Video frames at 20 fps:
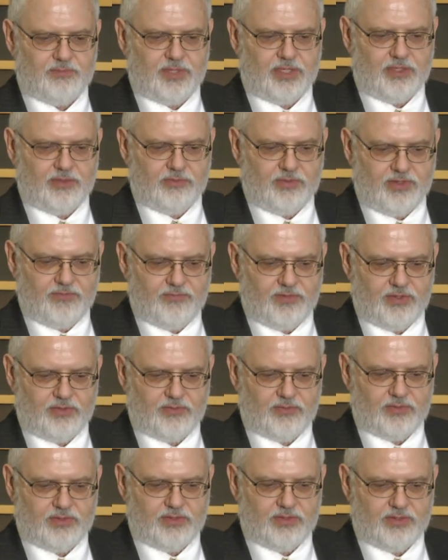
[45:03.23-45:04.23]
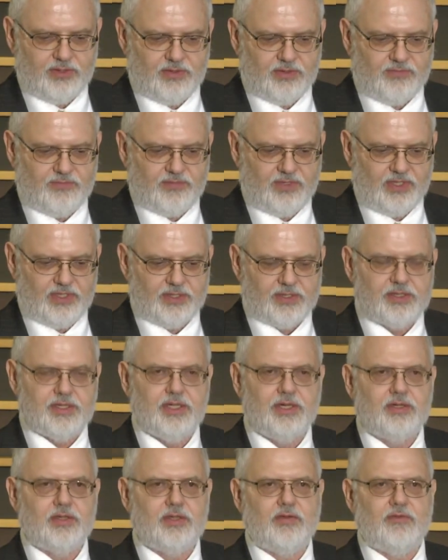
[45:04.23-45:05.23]
peer-reviewed in the
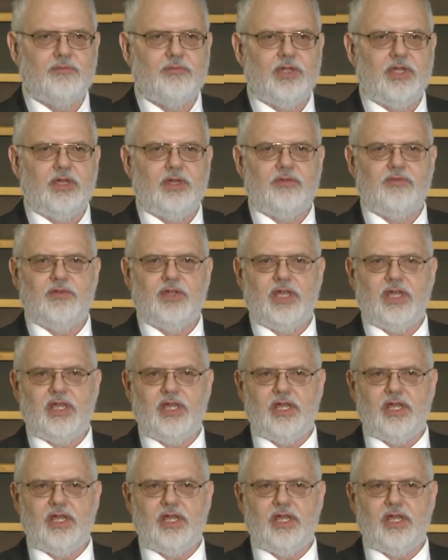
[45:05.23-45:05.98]
sense of